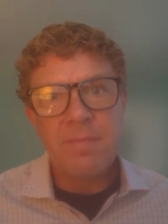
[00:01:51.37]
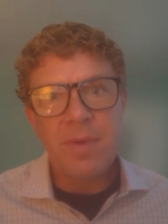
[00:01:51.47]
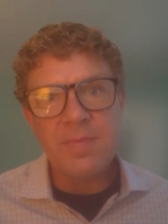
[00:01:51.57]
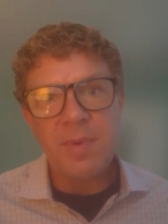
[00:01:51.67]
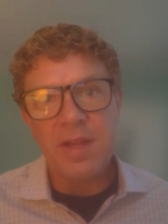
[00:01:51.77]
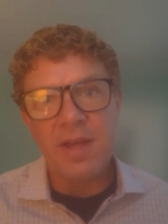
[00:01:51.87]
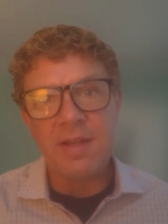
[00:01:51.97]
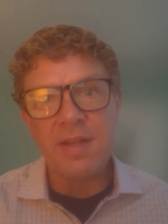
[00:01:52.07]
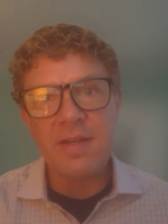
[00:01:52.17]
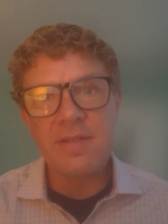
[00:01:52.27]
baseball
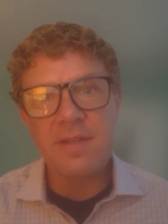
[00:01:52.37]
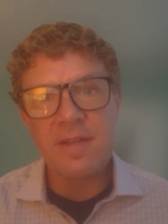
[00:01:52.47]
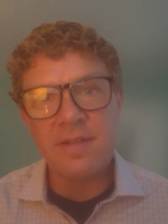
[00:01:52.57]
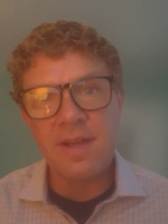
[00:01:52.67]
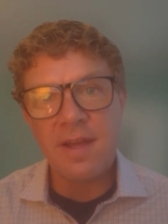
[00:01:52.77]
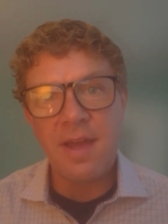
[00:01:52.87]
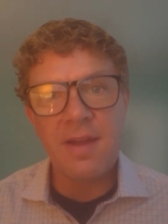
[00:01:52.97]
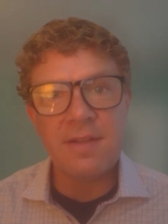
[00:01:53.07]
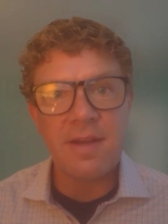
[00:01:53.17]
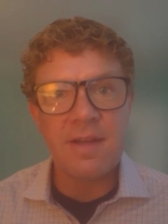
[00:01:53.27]
analytics and data
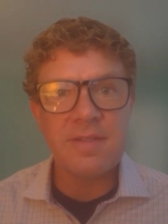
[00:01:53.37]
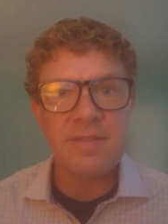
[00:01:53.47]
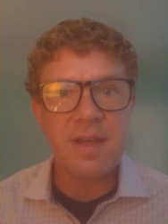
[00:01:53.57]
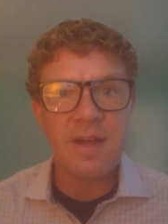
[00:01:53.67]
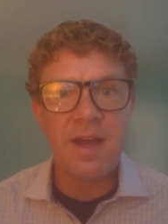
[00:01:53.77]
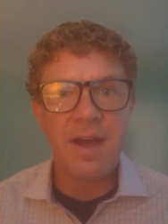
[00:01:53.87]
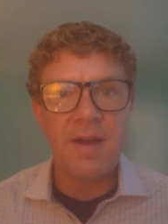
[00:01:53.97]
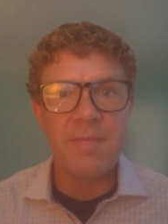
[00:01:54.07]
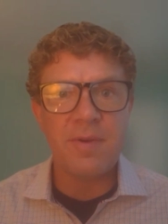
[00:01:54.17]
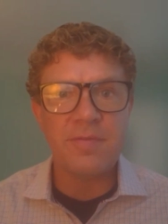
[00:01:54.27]
analytics
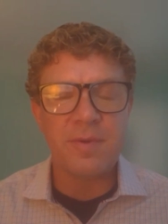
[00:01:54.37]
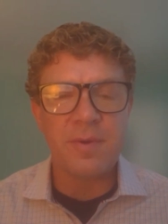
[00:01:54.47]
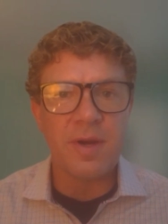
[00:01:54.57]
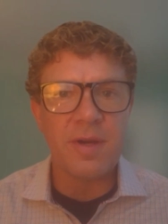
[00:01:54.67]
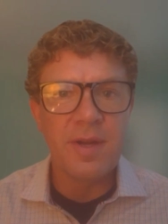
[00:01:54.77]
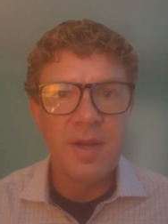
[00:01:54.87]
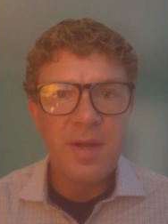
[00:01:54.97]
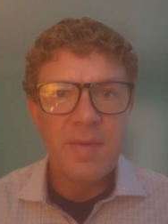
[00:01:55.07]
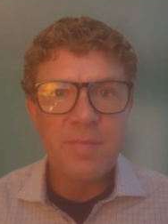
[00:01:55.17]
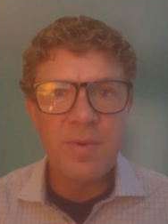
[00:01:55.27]
before
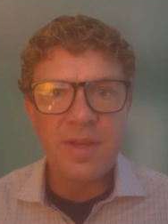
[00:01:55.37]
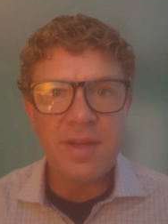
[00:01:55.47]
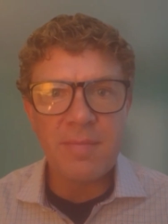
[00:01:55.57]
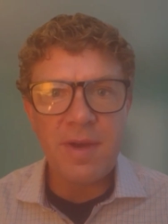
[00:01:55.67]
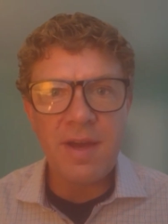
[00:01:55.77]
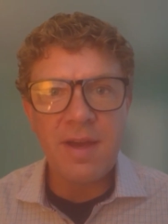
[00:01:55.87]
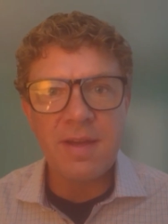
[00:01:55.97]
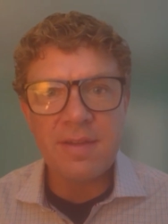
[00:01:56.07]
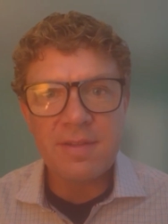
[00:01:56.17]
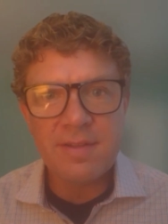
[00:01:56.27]
bringing
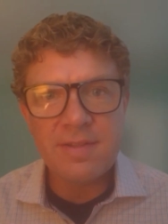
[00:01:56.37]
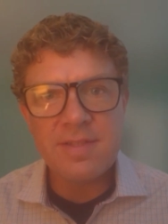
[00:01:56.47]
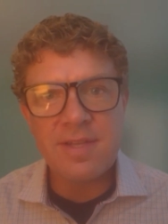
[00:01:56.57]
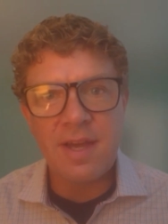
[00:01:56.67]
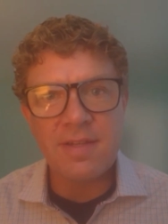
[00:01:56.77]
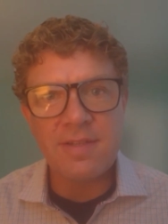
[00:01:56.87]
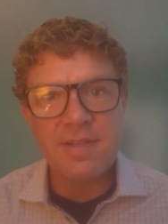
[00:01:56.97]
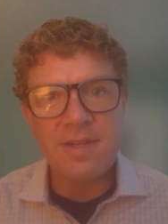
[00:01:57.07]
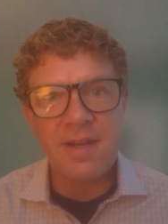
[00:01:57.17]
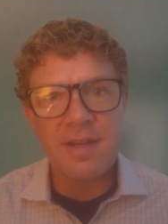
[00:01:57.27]
my science
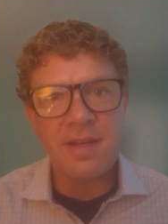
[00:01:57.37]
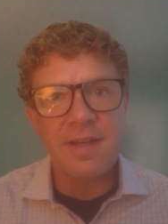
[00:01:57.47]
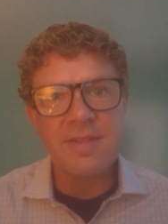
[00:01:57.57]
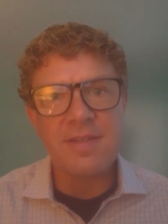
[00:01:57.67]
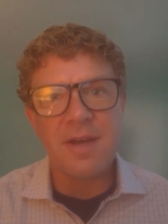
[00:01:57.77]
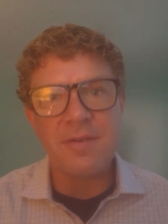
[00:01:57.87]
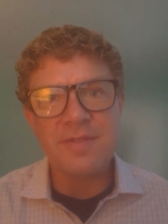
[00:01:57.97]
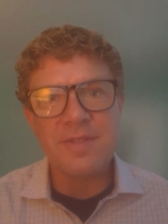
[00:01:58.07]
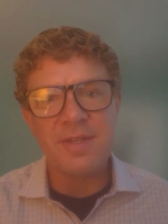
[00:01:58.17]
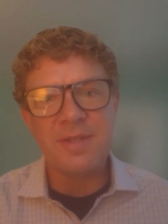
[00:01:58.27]
and data geek
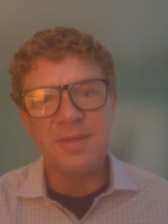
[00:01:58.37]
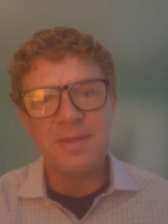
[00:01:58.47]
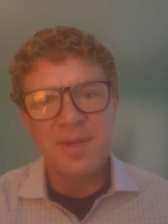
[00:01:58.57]
self to